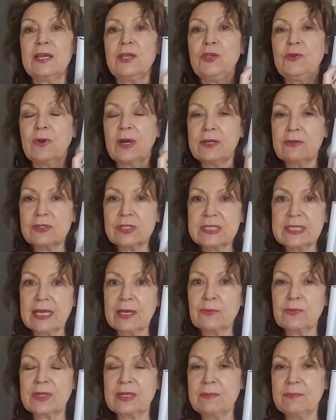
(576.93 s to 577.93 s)
you
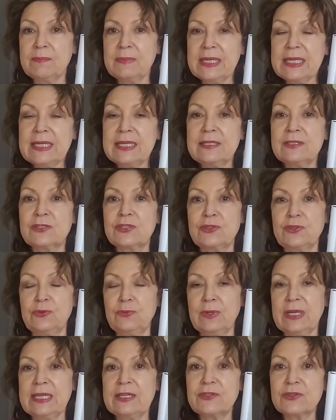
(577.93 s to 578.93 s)
understand what it means
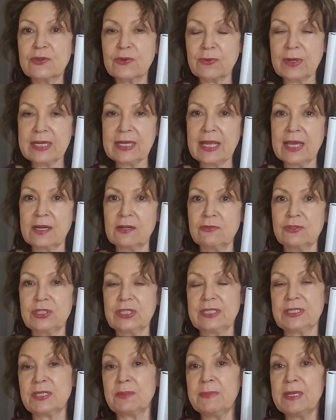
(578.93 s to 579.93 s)
to integrate
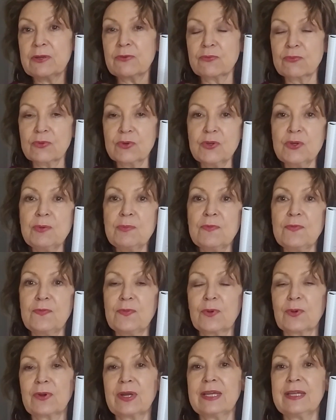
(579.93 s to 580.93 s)
energy, to make room
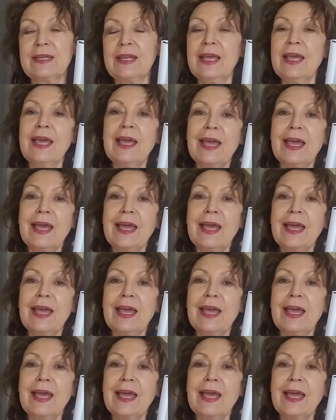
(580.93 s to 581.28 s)
for it.